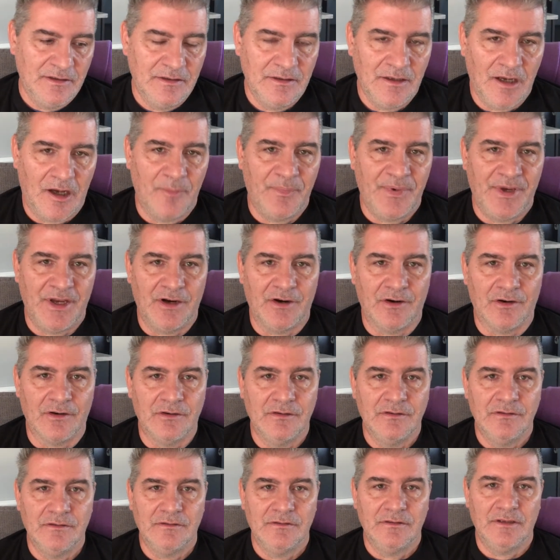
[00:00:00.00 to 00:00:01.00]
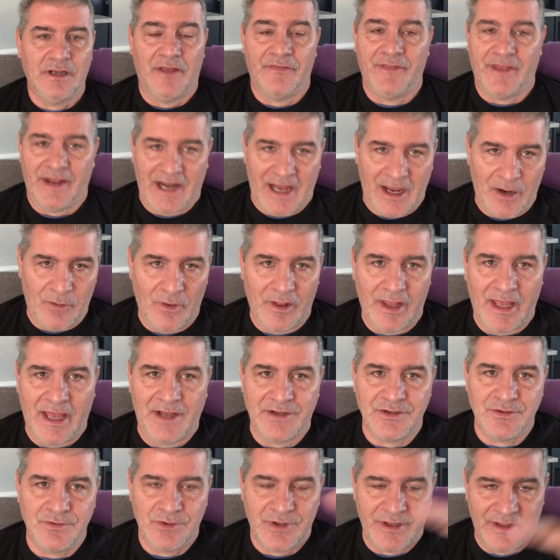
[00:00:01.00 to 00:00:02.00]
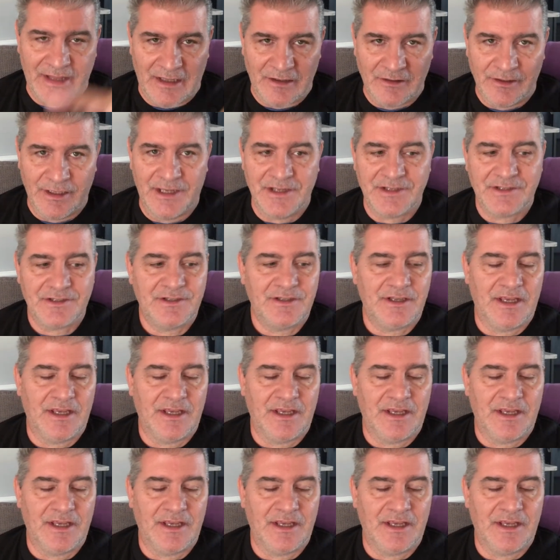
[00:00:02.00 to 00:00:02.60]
appear, and then I will add you to that list.